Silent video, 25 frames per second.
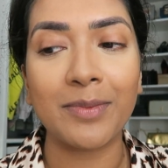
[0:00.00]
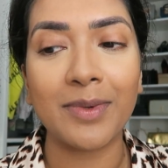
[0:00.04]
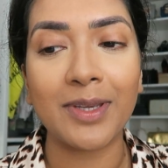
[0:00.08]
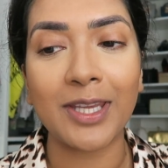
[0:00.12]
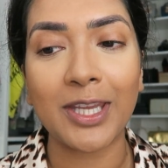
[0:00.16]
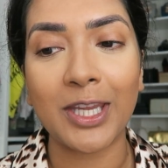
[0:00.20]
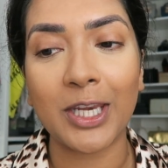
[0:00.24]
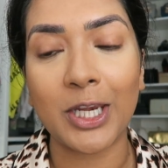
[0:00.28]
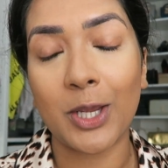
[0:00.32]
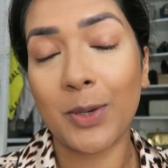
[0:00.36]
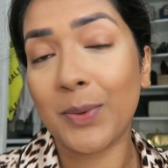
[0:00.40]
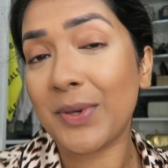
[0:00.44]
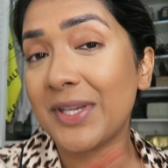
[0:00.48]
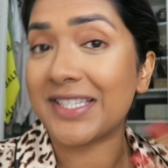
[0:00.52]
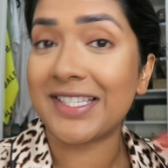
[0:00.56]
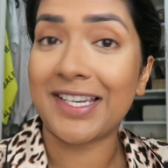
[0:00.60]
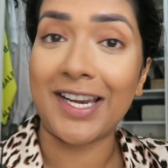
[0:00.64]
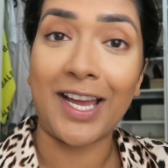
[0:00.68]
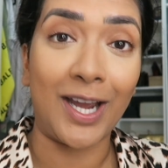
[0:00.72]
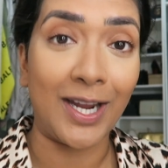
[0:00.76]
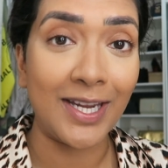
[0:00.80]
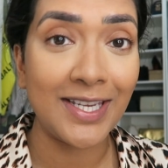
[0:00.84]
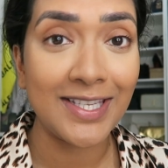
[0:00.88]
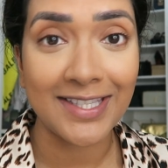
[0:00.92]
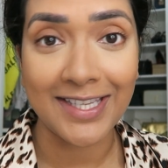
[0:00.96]
you know, is
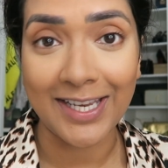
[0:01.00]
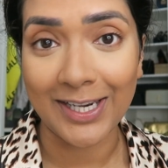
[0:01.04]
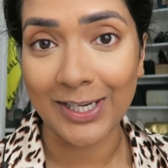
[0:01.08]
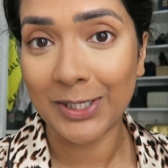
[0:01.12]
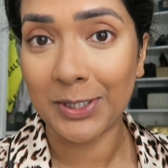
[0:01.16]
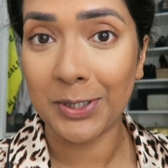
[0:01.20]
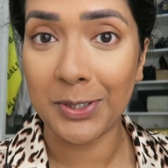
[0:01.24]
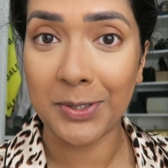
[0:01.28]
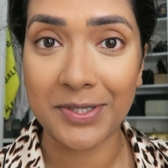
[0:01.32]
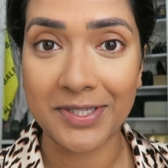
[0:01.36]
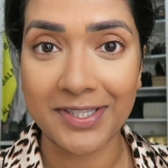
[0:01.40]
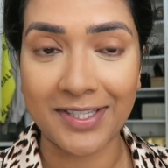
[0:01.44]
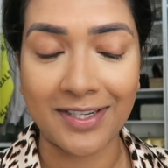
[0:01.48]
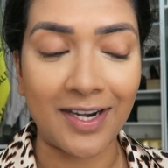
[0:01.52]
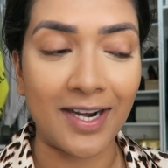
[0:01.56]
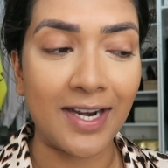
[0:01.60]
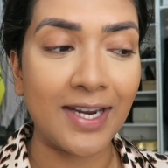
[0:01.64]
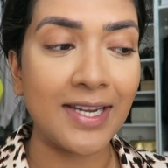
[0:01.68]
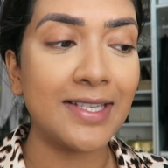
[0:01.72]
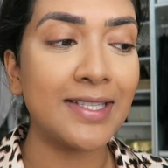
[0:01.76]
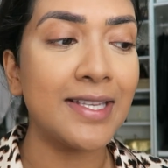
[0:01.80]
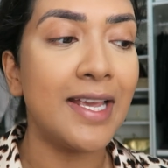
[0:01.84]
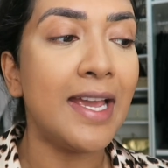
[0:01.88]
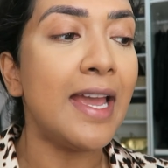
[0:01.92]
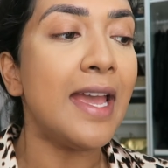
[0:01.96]
nice and looks
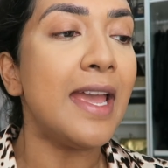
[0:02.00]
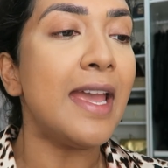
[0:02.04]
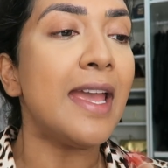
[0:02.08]
nice,